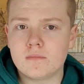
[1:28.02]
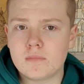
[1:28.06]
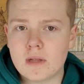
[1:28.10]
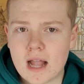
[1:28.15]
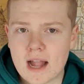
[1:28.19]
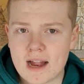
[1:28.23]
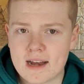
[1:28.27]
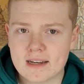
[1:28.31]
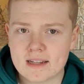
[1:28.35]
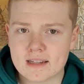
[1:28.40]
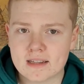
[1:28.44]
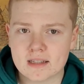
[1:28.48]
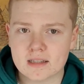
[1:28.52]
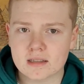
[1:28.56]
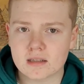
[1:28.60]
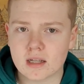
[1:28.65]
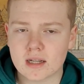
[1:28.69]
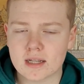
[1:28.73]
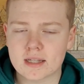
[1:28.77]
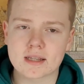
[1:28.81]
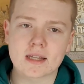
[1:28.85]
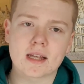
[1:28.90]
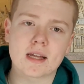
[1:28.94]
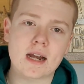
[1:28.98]
anything
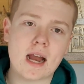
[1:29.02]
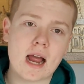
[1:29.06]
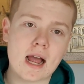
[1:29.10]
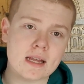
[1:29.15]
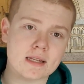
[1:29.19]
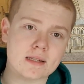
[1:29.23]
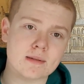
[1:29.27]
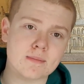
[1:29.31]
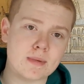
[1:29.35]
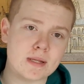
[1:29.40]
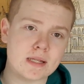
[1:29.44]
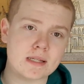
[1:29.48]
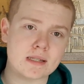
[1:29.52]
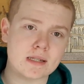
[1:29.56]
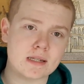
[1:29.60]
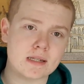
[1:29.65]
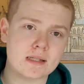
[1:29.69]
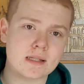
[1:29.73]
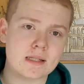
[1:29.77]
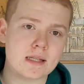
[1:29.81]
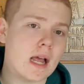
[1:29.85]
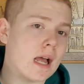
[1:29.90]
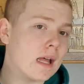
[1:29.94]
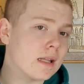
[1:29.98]
like that as a
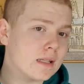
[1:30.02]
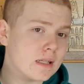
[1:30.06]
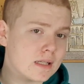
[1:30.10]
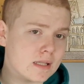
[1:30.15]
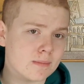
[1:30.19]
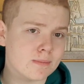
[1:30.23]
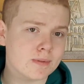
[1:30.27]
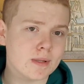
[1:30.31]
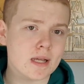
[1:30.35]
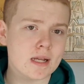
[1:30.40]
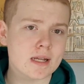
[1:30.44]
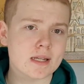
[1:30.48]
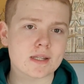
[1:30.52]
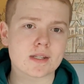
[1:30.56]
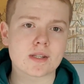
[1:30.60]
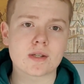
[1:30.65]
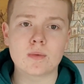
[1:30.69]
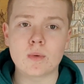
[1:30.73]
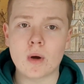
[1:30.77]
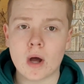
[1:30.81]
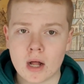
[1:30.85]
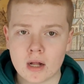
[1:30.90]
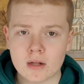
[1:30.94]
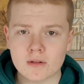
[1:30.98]
business. And this applies
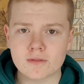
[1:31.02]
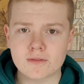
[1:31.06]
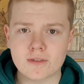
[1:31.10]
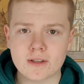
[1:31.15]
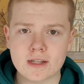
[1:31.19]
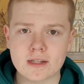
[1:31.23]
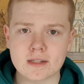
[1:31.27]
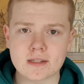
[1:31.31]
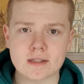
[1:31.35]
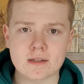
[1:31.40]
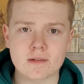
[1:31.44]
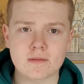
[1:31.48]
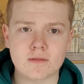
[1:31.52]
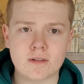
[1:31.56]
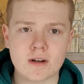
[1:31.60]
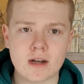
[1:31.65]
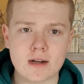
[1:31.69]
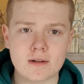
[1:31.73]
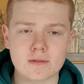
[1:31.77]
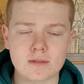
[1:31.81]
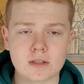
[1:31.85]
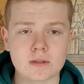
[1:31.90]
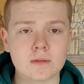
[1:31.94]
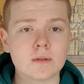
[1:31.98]
to all fields in
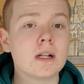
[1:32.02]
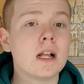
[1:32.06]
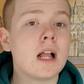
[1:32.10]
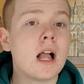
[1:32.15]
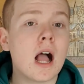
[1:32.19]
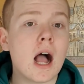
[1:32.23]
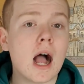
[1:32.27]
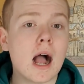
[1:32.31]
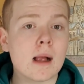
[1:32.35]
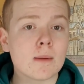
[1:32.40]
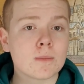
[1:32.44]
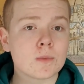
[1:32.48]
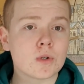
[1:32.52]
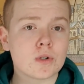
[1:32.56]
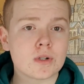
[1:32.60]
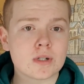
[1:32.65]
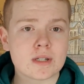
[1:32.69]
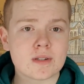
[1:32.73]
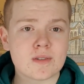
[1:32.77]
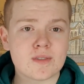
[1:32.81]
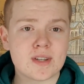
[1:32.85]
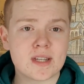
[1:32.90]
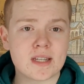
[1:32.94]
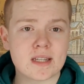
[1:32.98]
Fiverr. I'm going
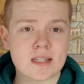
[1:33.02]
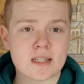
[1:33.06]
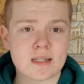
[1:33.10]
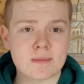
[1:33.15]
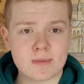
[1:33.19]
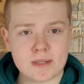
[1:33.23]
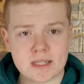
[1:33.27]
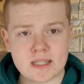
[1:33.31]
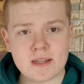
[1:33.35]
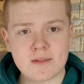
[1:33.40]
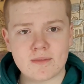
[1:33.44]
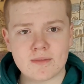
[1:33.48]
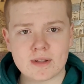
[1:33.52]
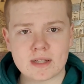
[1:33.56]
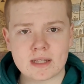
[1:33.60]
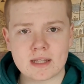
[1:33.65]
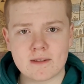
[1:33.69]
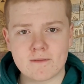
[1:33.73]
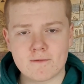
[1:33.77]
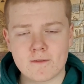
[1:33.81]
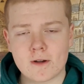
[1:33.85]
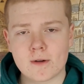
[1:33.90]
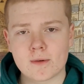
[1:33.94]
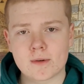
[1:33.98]
to be specifically
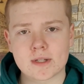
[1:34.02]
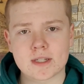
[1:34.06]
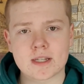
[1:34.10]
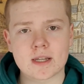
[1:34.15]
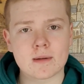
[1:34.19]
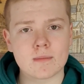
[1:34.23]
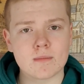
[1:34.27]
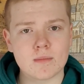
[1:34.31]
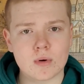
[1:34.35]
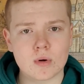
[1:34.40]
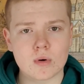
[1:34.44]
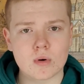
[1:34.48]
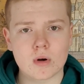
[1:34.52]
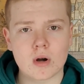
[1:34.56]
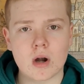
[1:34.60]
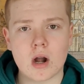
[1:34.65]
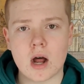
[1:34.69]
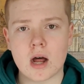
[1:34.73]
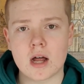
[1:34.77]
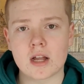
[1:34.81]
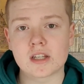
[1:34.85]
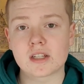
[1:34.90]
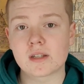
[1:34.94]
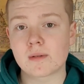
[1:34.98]
focusing more
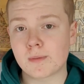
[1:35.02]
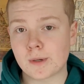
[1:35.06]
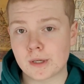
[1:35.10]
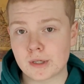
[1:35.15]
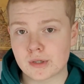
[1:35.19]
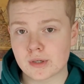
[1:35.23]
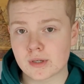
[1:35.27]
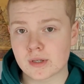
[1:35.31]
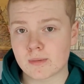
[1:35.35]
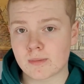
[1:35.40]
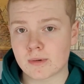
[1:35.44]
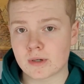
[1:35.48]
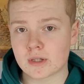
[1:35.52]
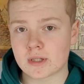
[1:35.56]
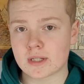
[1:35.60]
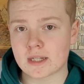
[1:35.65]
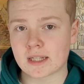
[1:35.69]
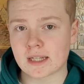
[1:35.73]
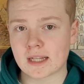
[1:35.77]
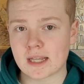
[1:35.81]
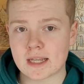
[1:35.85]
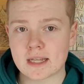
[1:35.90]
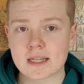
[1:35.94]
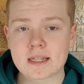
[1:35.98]
on spokesperson
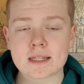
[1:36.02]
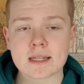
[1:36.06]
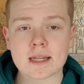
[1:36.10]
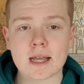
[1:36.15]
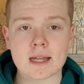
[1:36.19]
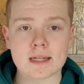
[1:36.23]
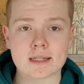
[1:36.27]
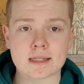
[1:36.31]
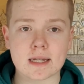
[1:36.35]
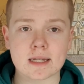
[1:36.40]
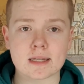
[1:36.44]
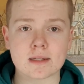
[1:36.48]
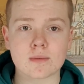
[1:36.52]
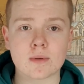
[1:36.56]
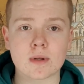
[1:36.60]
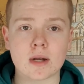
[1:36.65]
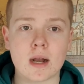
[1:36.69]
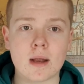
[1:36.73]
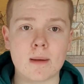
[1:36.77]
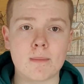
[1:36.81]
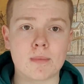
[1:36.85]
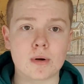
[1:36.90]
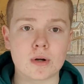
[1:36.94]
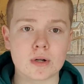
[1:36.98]
gigs, as that's what
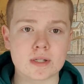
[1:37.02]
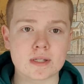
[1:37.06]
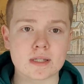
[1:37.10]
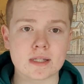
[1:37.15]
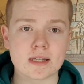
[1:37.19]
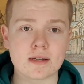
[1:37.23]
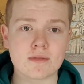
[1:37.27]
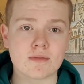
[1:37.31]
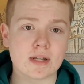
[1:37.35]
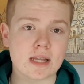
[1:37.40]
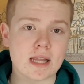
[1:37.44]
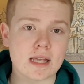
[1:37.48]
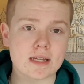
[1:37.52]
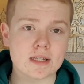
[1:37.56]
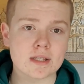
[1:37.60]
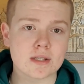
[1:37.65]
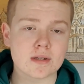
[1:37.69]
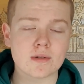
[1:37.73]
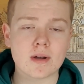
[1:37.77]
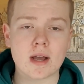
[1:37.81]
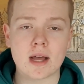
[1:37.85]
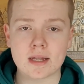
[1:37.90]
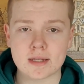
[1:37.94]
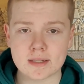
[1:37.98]
I personally relate
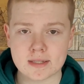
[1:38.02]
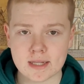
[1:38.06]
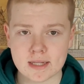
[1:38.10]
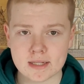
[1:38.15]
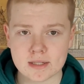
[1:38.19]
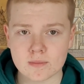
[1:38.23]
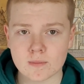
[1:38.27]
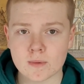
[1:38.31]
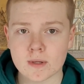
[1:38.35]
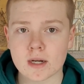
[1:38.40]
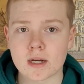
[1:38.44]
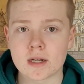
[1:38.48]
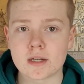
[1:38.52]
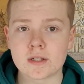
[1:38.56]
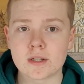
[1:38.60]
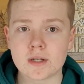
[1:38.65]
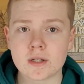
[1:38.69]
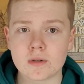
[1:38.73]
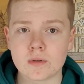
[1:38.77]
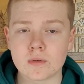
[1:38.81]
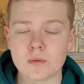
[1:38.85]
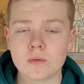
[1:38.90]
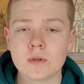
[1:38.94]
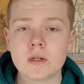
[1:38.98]
to, as that's what I
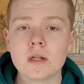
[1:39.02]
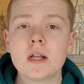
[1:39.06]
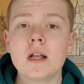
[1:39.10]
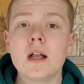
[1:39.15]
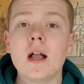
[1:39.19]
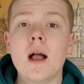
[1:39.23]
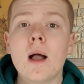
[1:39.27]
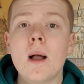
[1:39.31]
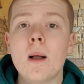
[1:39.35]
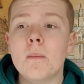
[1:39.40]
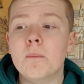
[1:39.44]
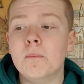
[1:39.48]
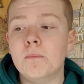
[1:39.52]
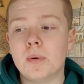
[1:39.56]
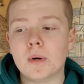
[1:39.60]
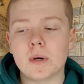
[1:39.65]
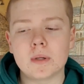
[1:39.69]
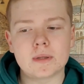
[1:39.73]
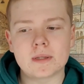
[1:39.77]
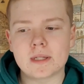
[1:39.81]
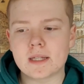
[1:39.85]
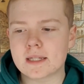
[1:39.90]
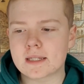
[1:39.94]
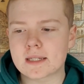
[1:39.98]
do.
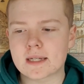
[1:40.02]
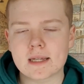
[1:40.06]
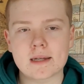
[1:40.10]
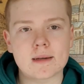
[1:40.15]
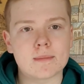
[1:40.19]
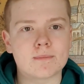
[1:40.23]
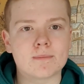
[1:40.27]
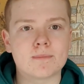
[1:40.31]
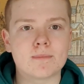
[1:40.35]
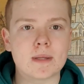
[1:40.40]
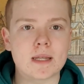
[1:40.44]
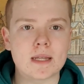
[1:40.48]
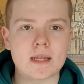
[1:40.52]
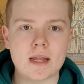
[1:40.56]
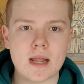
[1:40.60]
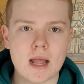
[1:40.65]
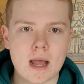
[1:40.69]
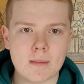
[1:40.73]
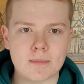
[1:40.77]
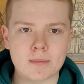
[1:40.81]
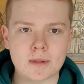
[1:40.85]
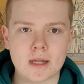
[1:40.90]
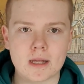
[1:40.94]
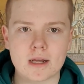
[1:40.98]
But this can be
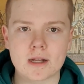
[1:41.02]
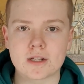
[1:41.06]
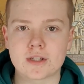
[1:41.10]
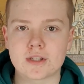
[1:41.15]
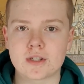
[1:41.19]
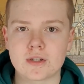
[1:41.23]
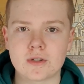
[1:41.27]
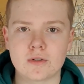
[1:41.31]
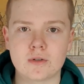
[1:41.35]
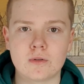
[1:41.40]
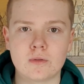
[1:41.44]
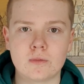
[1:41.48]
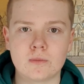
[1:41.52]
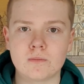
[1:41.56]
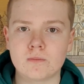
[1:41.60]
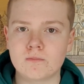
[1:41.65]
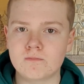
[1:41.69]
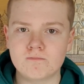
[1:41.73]
applied to